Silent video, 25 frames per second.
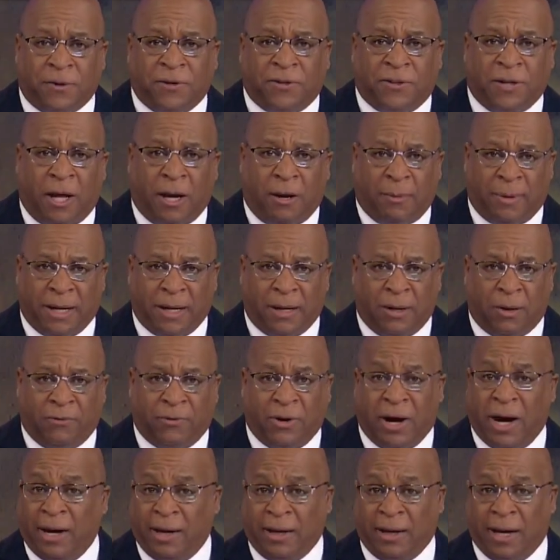settlement
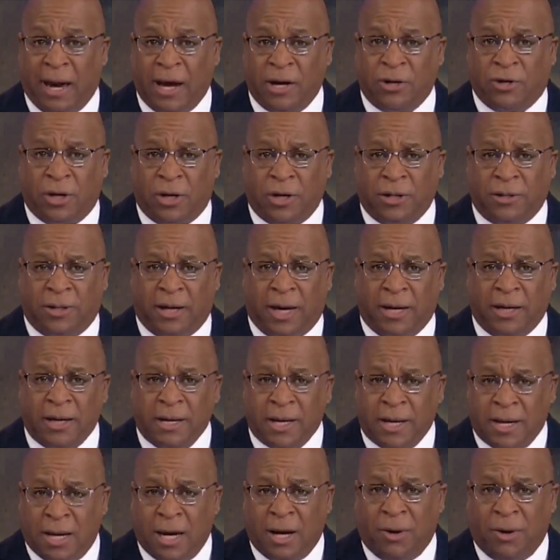over allegations that